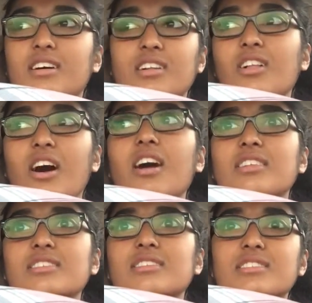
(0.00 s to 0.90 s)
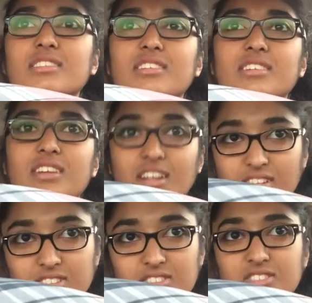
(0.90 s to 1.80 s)
a lot.
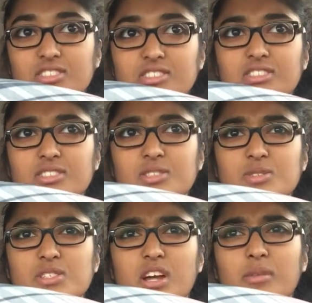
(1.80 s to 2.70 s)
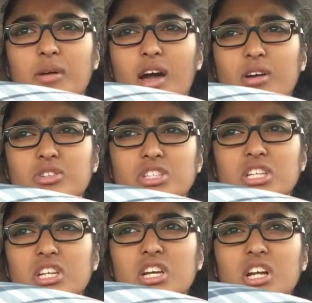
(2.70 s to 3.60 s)
And she was talking about how
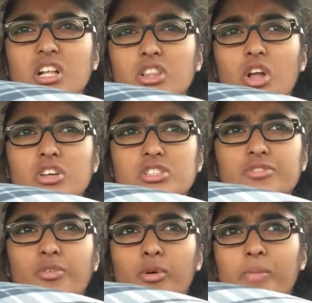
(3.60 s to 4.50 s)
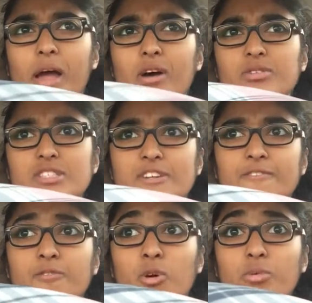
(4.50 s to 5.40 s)
she lost 4 pounds in
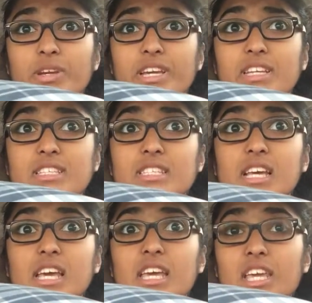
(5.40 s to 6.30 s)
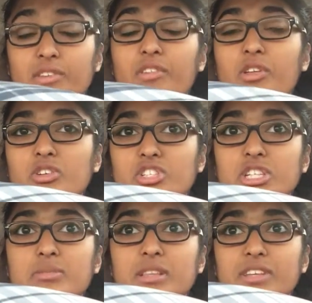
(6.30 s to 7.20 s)
4 weeks, even though she
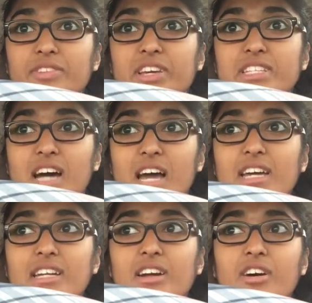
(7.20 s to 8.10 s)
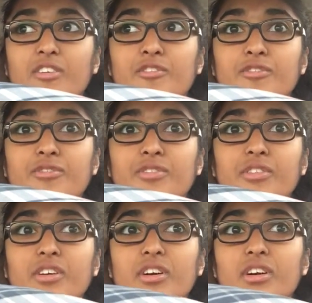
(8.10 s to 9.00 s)
had been living a diet of
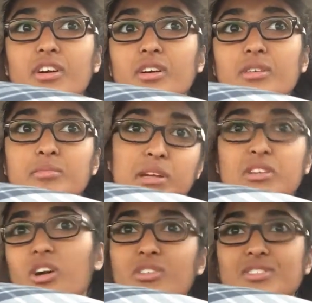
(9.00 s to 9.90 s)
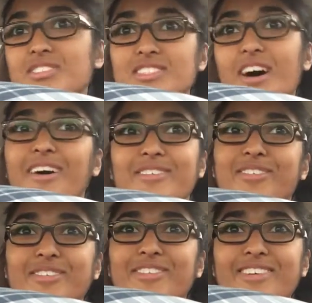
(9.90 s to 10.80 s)
McDonald's stuff,
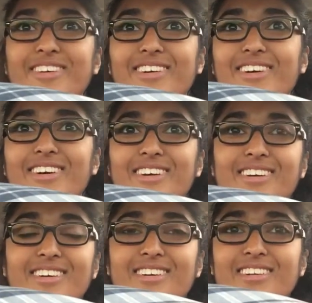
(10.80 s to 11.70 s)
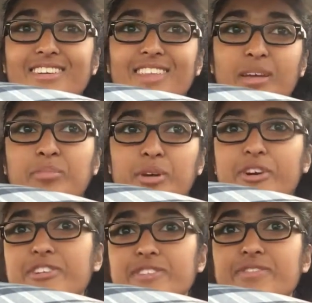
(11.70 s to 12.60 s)
like
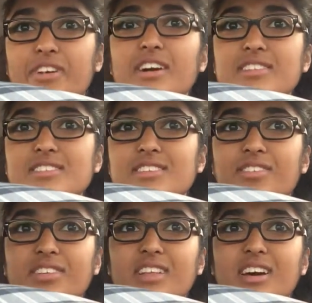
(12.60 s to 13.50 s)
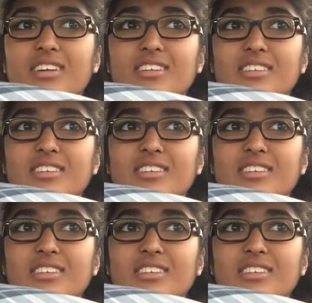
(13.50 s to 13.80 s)
burgers and fries and stuff like that,